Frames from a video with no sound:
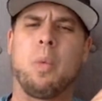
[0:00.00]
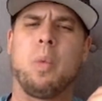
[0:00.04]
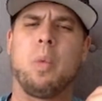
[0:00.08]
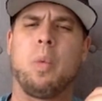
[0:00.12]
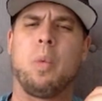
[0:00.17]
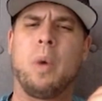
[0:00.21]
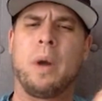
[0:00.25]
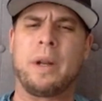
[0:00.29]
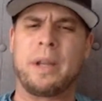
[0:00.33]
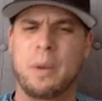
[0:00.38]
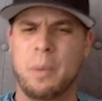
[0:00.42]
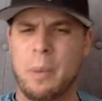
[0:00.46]

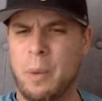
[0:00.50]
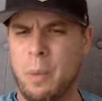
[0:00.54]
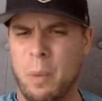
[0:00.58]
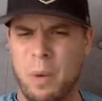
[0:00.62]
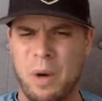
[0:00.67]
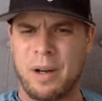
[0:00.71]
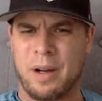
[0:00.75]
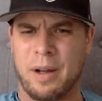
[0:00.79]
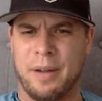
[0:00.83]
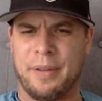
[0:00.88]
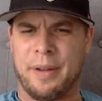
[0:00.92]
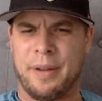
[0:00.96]
what can we
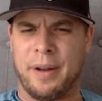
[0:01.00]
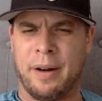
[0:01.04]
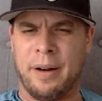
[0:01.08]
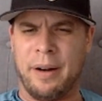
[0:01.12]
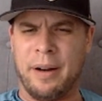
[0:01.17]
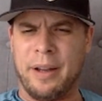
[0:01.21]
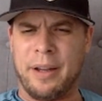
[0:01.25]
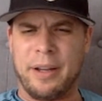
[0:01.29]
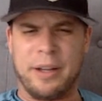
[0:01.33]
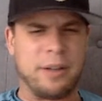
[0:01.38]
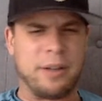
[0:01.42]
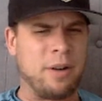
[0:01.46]
work on there?
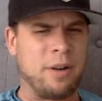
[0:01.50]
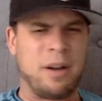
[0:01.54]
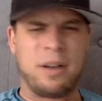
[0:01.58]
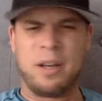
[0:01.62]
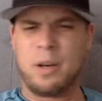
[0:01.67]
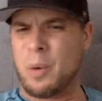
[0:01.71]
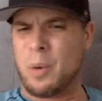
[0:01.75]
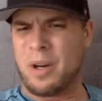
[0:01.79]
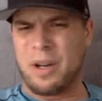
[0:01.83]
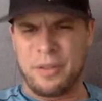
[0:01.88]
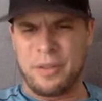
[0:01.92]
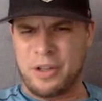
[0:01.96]
You're not going
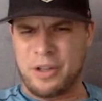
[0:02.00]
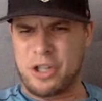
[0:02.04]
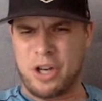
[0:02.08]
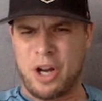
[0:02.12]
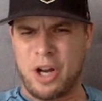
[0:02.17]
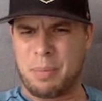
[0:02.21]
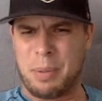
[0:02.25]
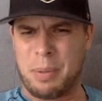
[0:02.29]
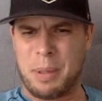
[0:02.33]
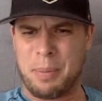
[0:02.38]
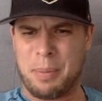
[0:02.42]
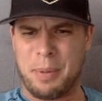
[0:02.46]
to work on the
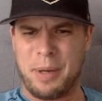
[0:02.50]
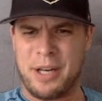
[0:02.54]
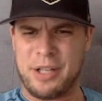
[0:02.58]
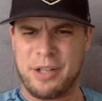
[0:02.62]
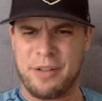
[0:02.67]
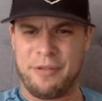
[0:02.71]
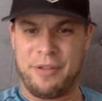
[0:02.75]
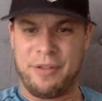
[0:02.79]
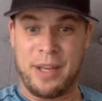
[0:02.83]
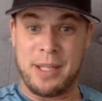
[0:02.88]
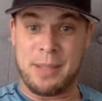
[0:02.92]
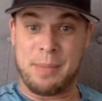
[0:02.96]
shot
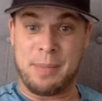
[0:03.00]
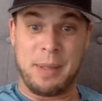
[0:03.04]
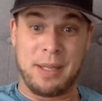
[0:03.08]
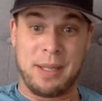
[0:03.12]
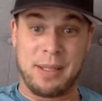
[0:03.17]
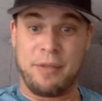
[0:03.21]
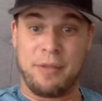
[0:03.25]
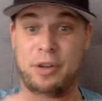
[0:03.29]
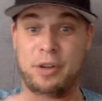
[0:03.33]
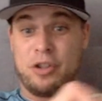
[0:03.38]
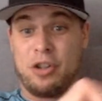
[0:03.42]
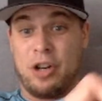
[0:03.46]
preparation phase
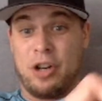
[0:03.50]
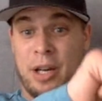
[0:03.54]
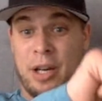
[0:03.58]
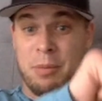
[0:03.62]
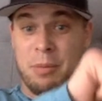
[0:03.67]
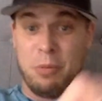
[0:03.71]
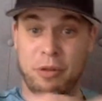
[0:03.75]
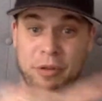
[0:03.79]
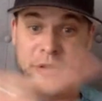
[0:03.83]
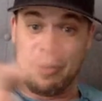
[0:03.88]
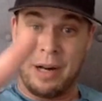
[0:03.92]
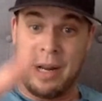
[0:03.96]
because if you're trying to
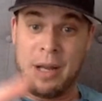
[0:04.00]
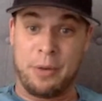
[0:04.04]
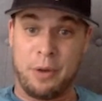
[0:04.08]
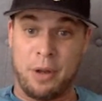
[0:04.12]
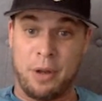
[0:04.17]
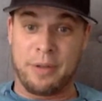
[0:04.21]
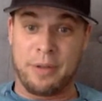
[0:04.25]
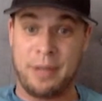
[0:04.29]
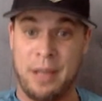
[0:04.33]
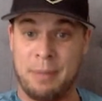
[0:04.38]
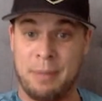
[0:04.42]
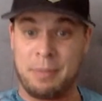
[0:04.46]
move around
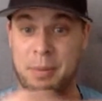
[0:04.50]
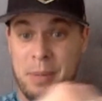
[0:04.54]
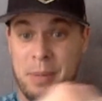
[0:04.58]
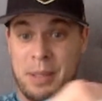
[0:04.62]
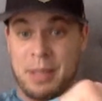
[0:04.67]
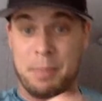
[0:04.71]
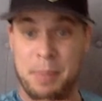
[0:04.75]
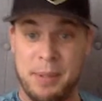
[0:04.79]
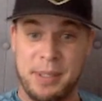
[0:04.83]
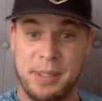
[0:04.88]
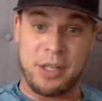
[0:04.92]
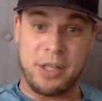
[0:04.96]
all the time to be
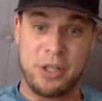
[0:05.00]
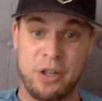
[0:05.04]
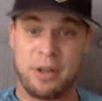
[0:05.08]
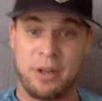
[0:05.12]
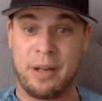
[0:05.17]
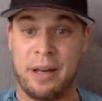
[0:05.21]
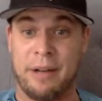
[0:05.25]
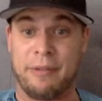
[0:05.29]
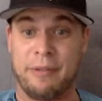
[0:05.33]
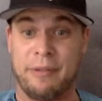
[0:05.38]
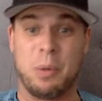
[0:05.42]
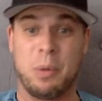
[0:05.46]
in position
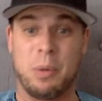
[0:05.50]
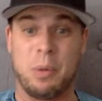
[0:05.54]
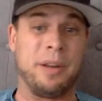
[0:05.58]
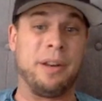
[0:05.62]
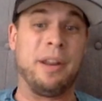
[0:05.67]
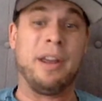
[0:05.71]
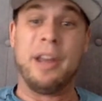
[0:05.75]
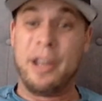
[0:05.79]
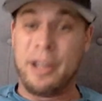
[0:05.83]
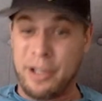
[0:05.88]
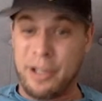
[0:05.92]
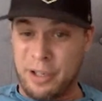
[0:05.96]
on every one,
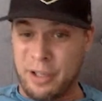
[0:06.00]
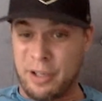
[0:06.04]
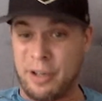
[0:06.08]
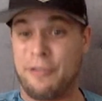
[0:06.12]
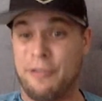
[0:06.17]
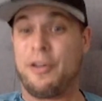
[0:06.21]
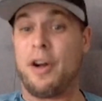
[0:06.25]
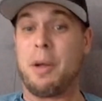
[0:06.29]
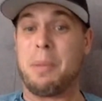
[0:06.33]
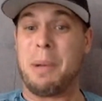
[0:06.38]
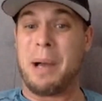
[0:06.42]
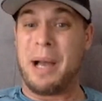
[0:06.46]
you're going to
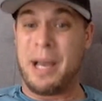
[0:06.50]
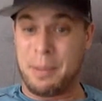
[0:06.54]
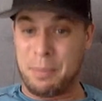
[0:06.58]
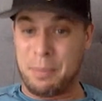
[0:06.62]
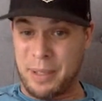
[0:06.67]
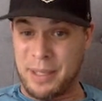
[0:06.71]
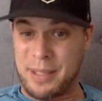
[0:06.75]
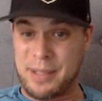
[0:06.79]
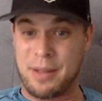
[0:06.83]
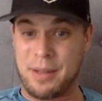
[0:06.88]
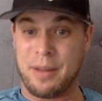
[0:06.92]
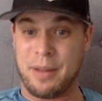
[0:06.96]
fall behind
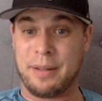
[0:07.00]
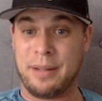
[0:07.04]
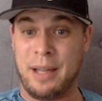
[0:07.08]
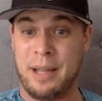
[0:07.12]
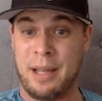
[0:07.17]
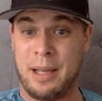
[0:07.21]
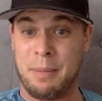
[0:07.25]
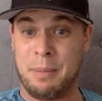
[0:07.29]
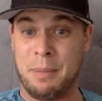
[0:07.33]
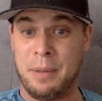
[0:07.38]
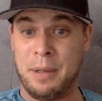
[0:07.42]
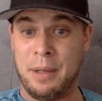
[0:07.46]
plays all the
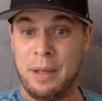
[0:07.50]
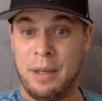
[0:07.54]
time.